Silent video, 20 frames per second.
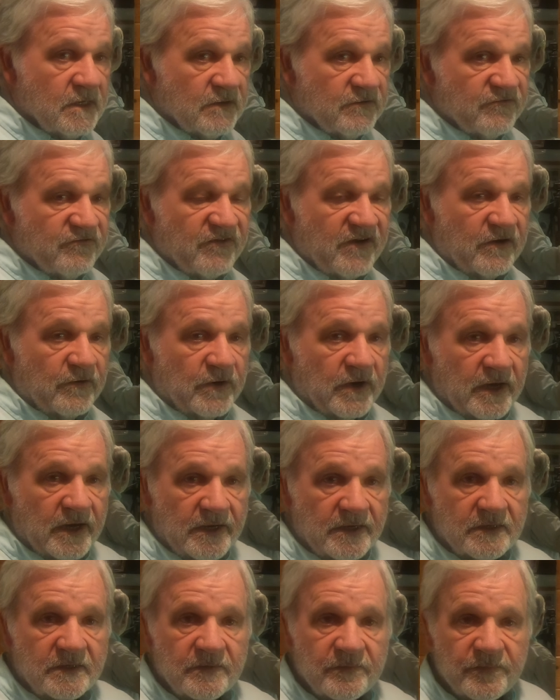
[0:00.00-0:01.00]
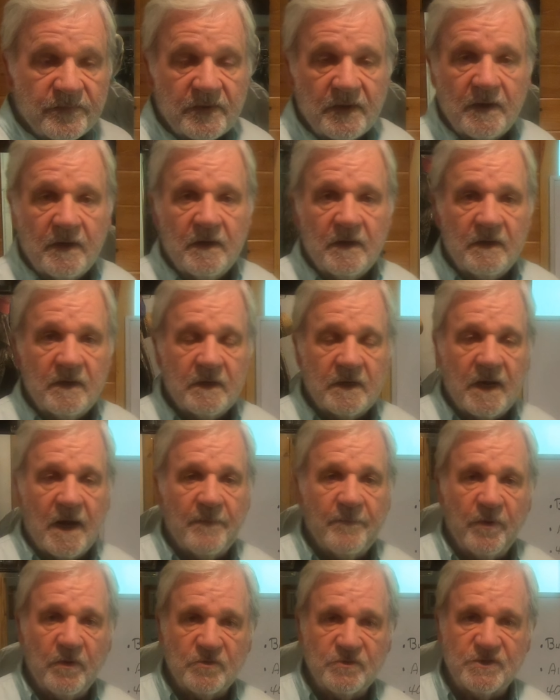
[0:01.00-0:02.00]
Fahrenheit.
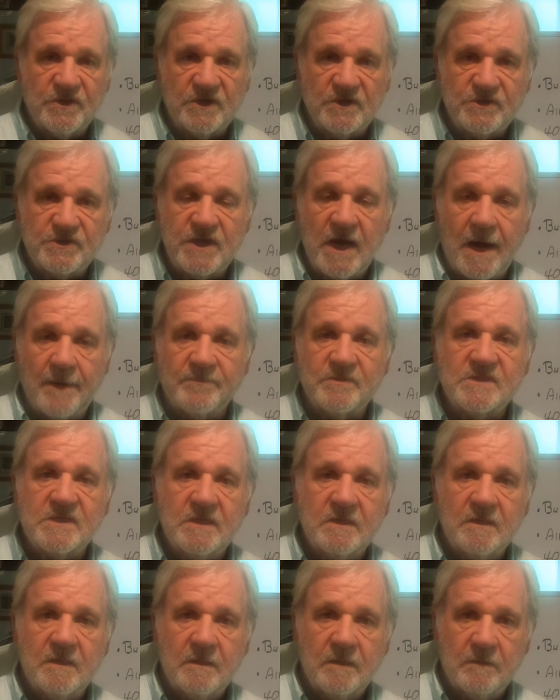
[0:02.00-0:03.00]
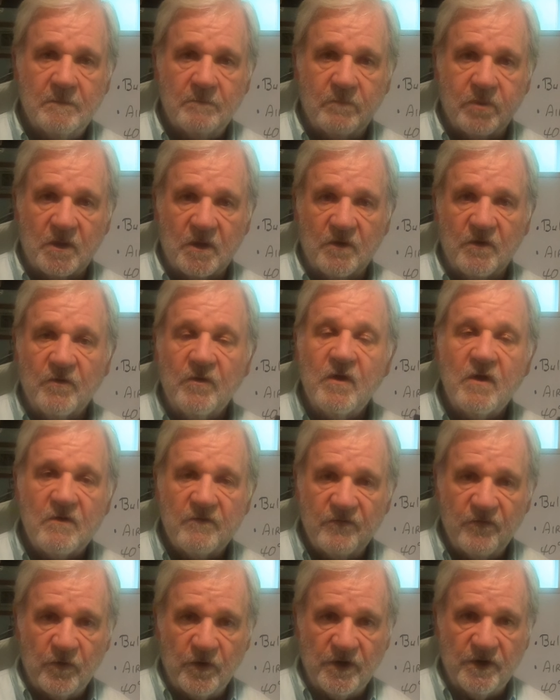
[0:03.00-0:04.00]
Composting stops below
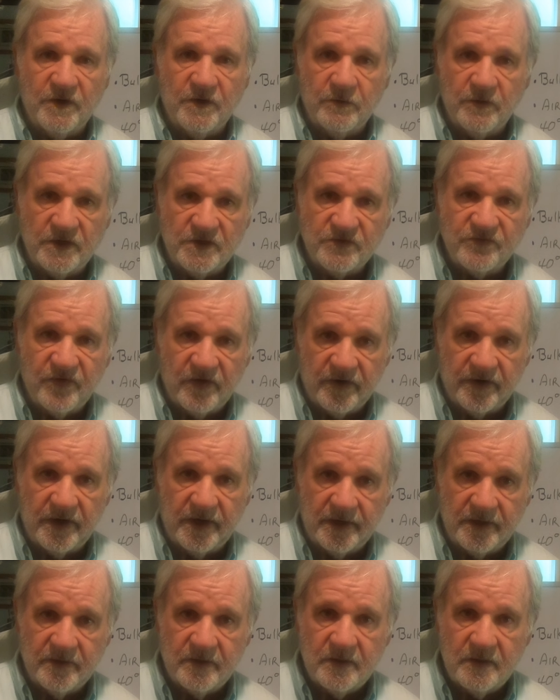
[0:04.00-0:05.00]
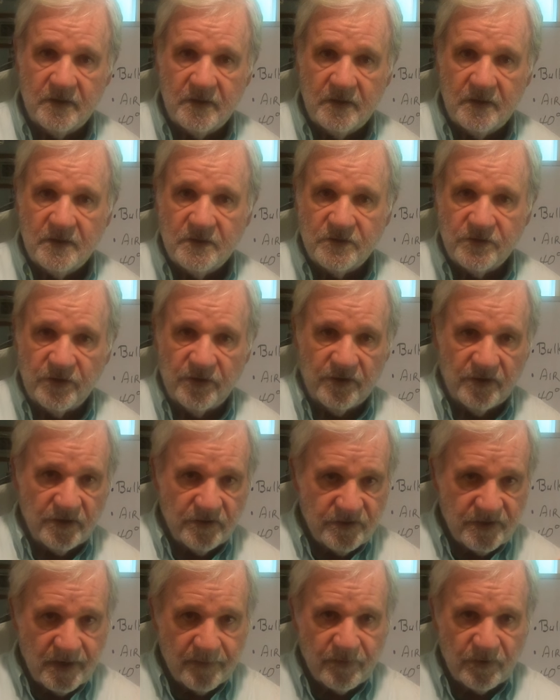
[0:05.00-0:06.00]
40 degrees Fahrenheit. So you need
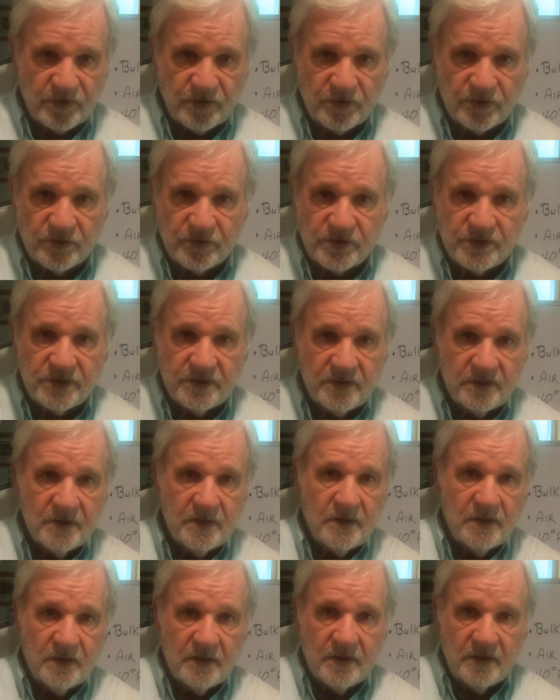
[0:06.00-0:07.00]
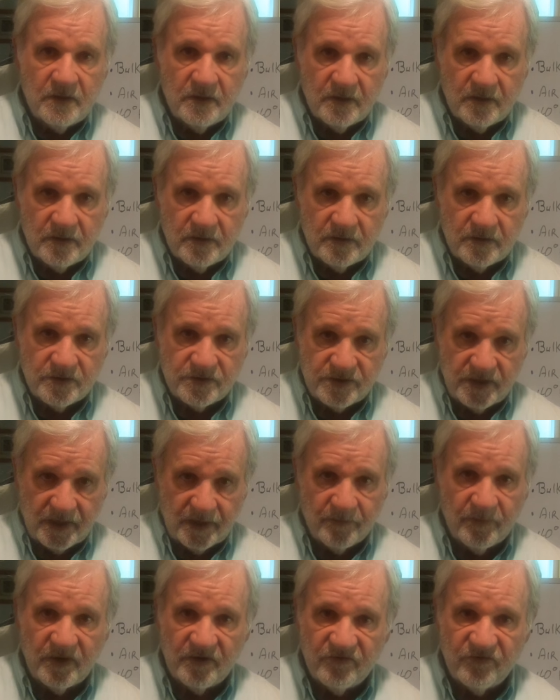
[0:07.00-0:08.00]
temperatures to stay
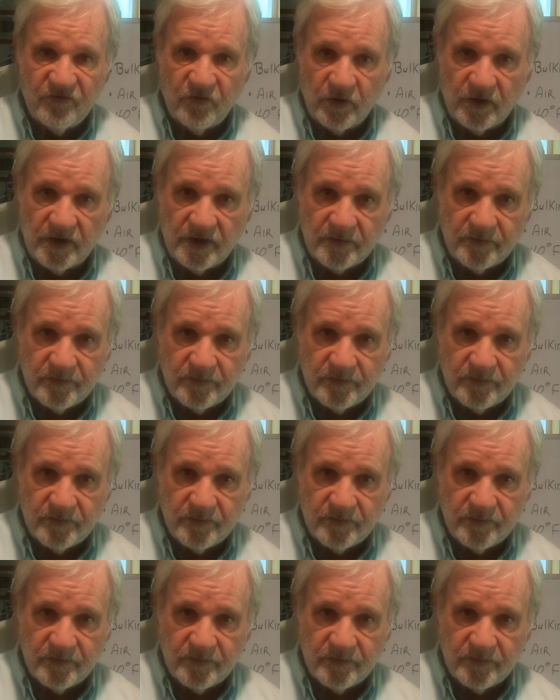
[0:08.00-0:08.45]
above 40.